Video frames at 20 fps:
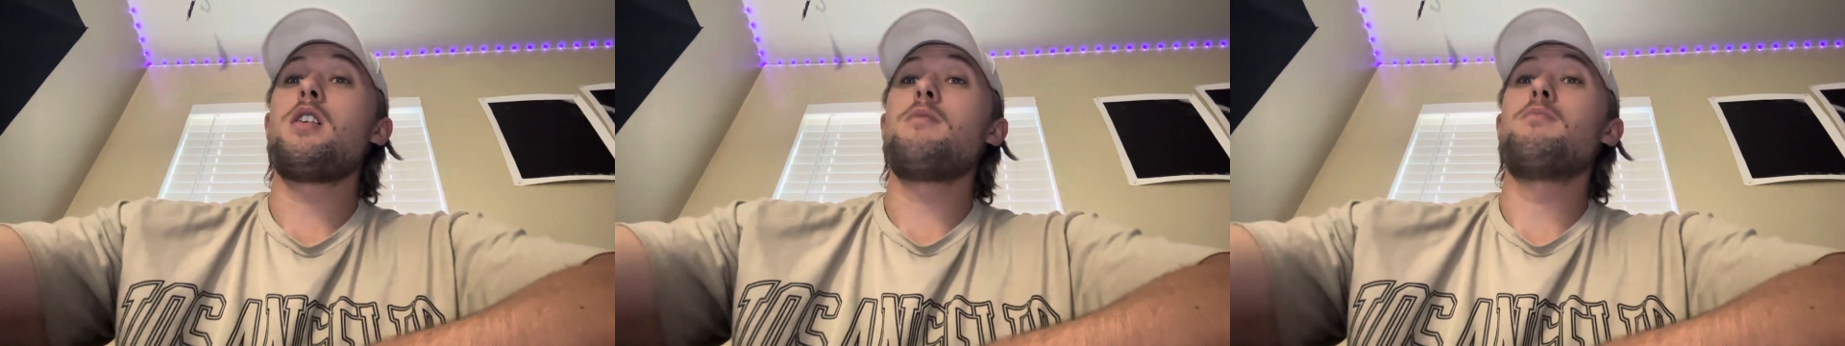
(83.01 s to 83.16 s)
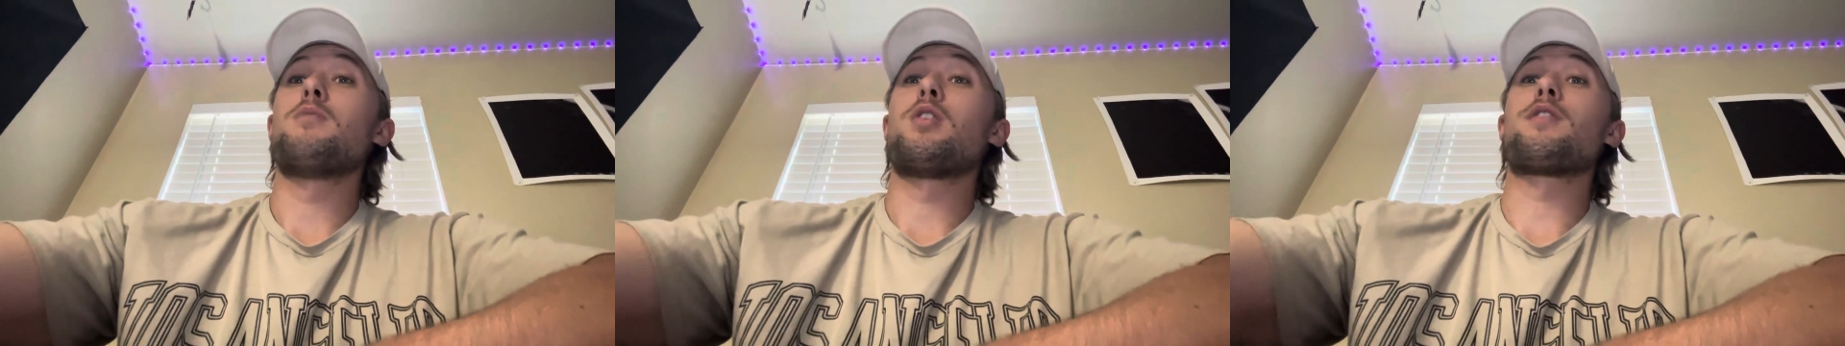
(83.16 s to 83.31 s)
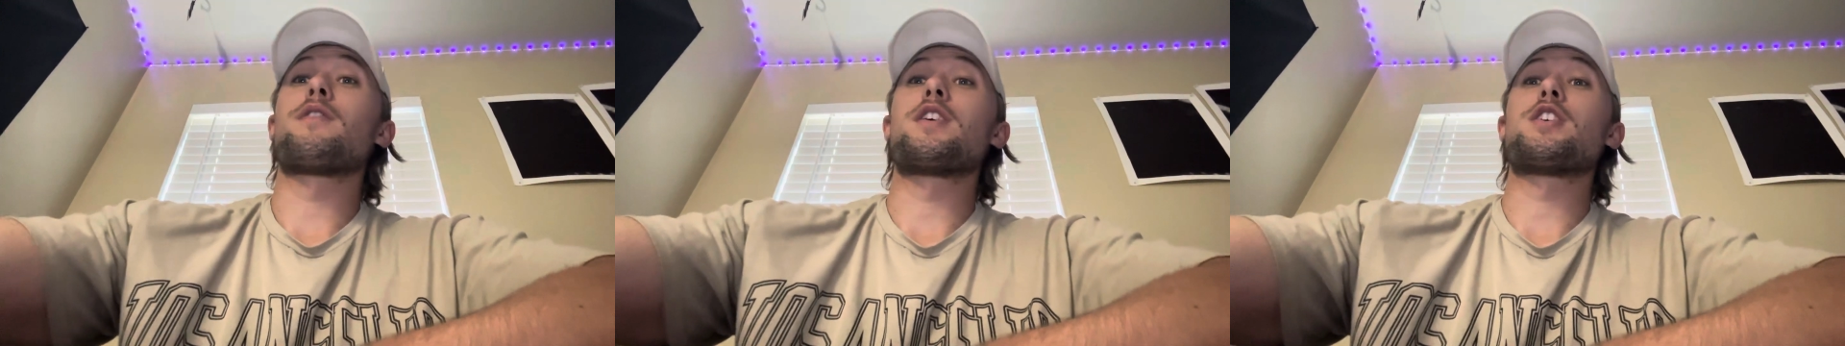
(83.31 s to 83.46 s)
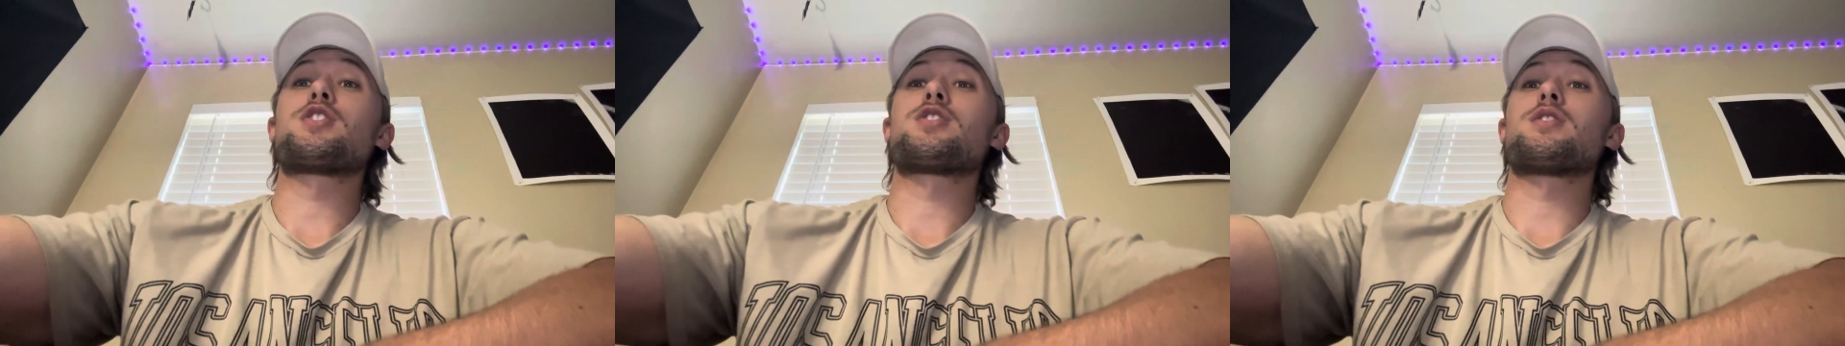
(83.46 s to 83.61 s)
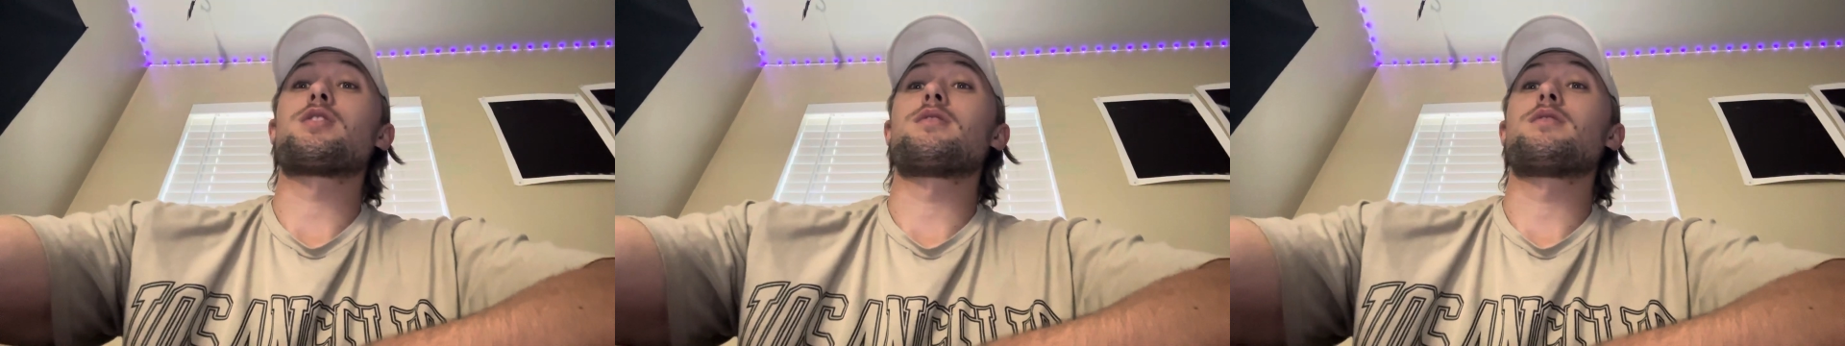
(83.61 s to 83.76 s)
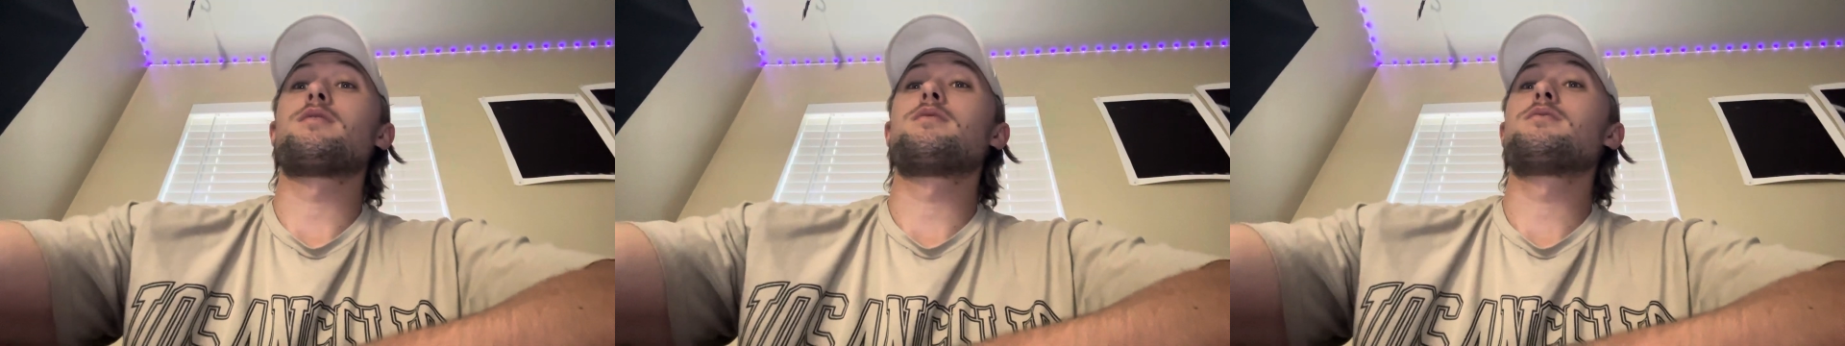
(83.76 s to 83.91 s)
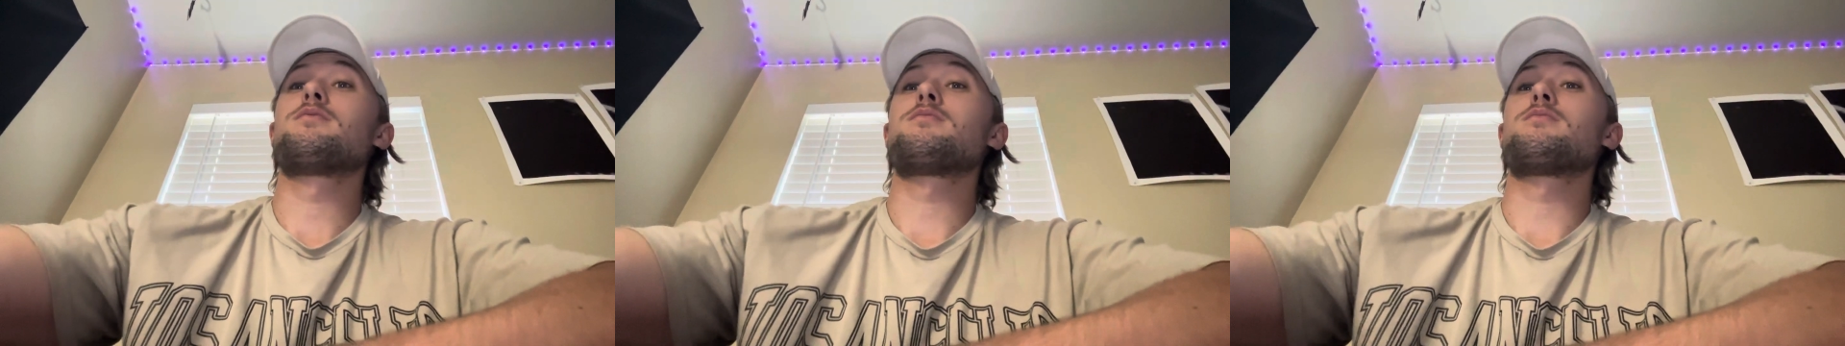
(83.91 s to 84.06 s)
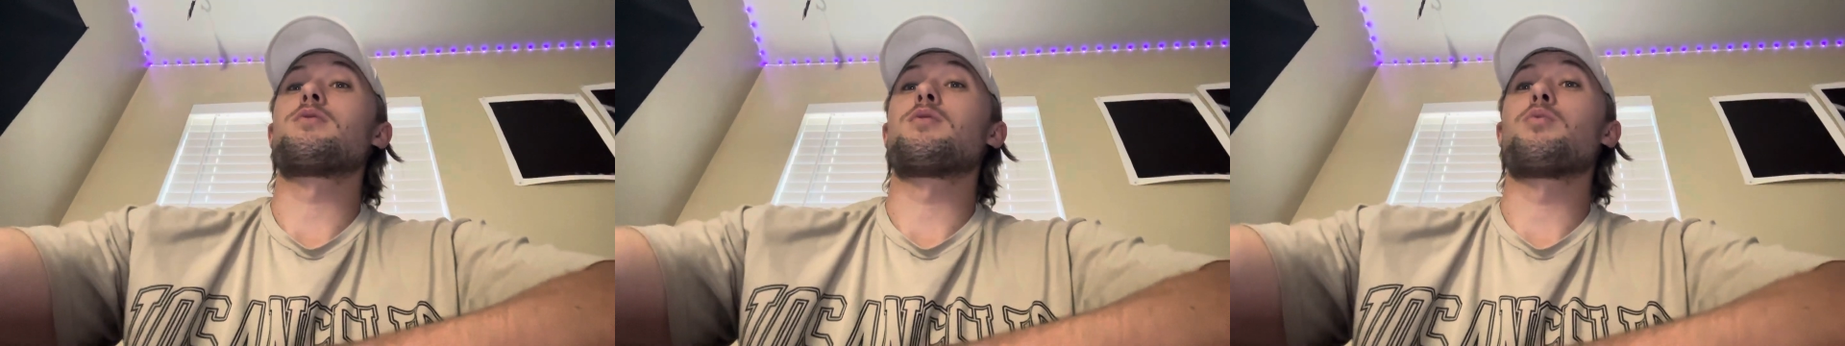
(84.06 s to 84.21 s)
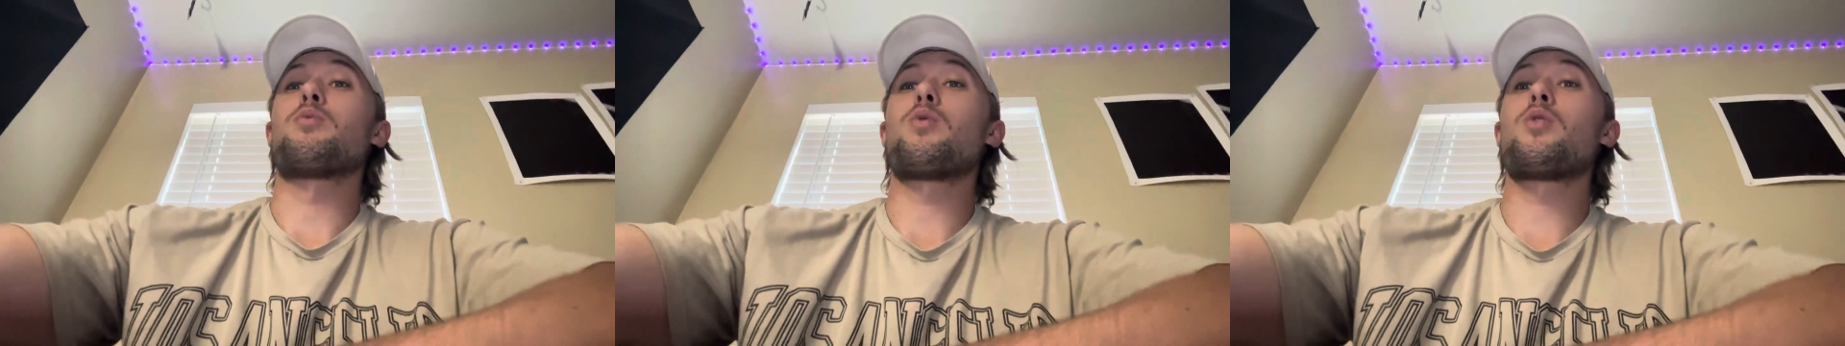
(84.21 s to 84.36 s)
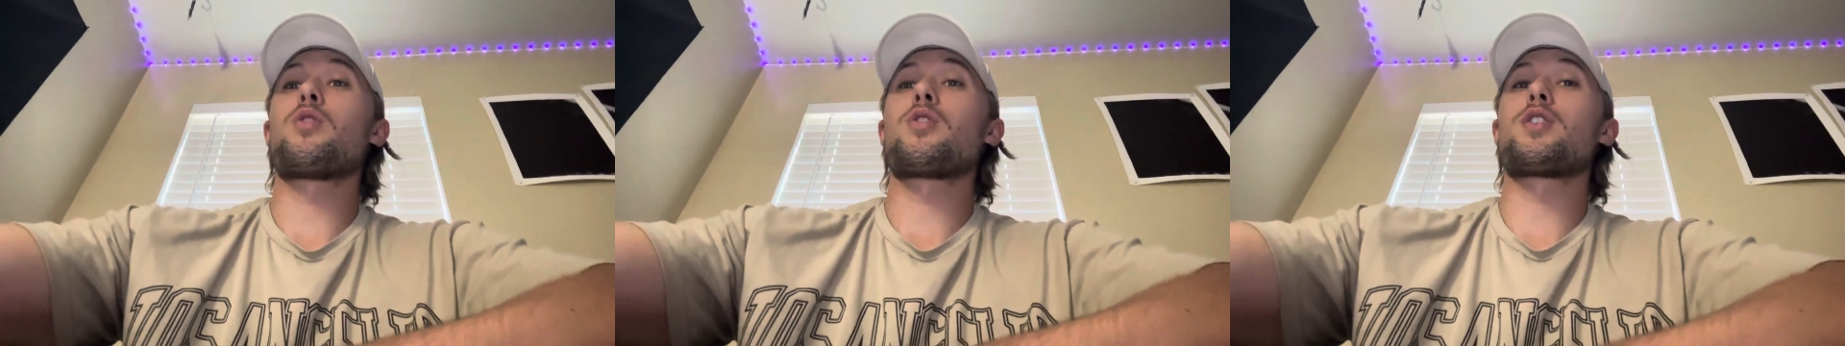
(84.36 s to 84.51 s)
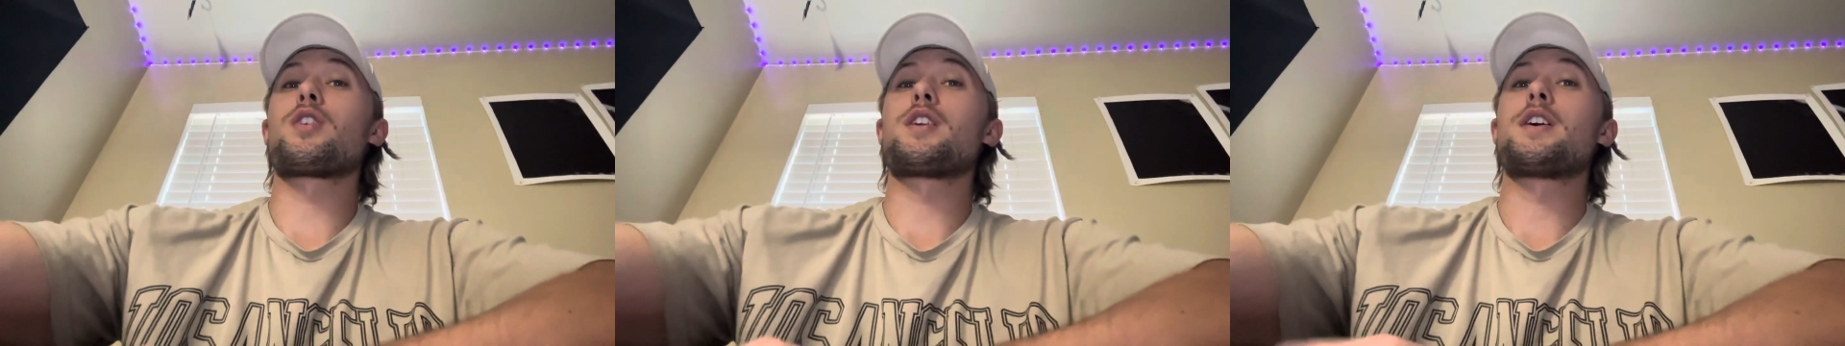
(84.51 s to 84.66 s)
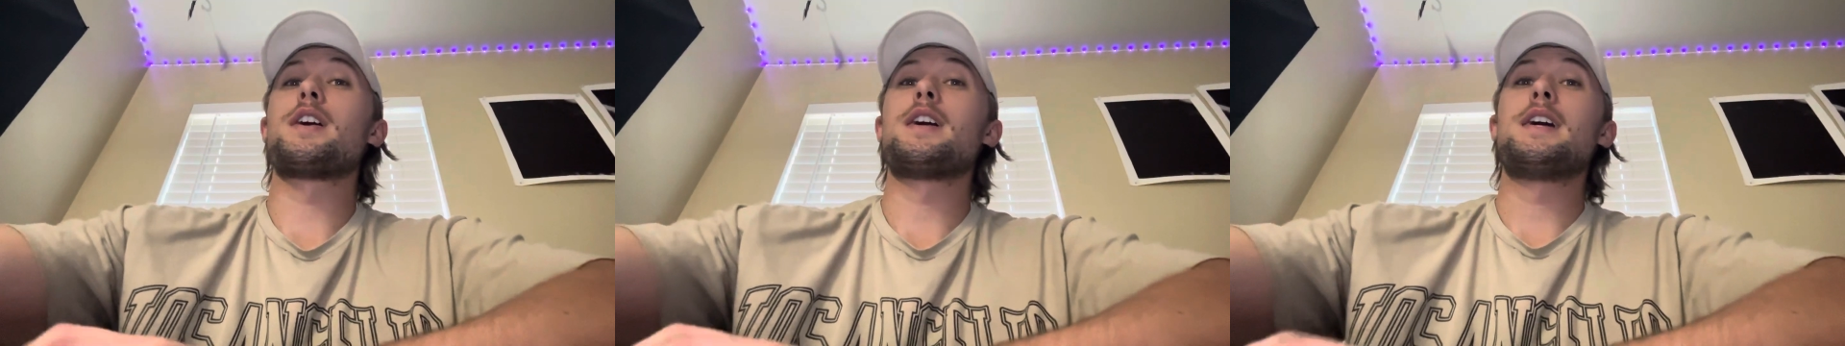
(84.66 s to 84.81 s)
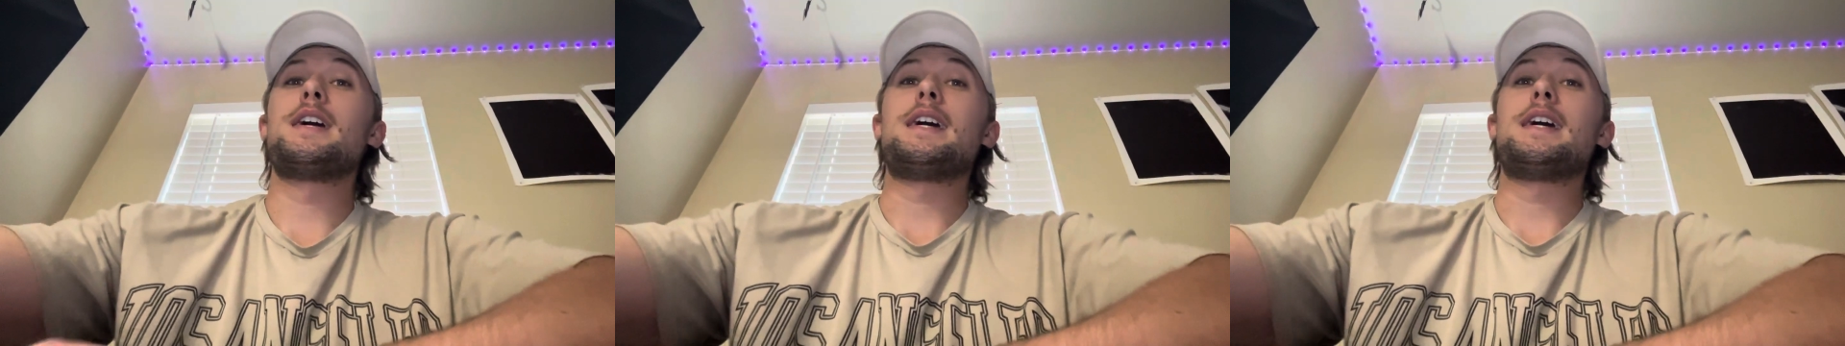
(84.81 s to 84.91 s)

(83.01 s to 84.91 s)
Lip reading: motivation, reward,